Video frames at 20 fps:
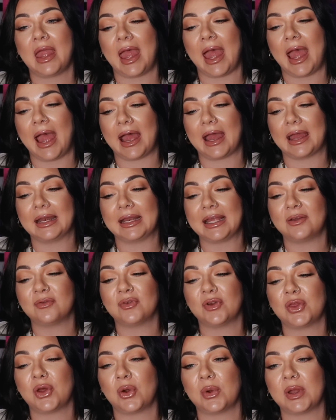And
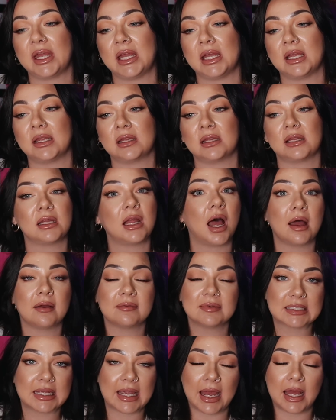even though he
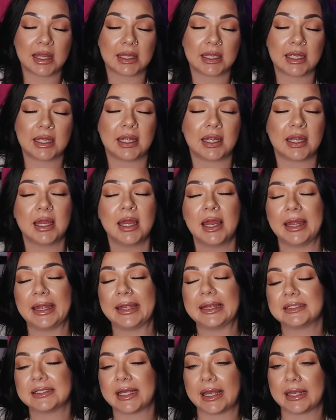loves Kelly,
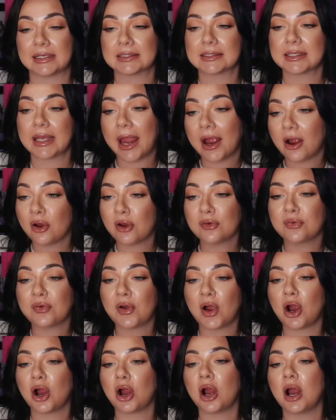he takes care of
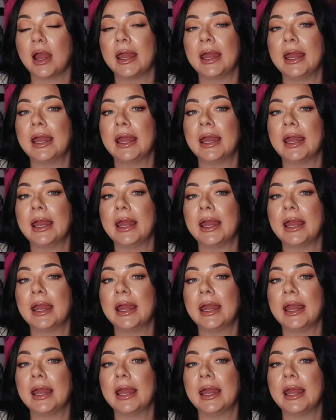her,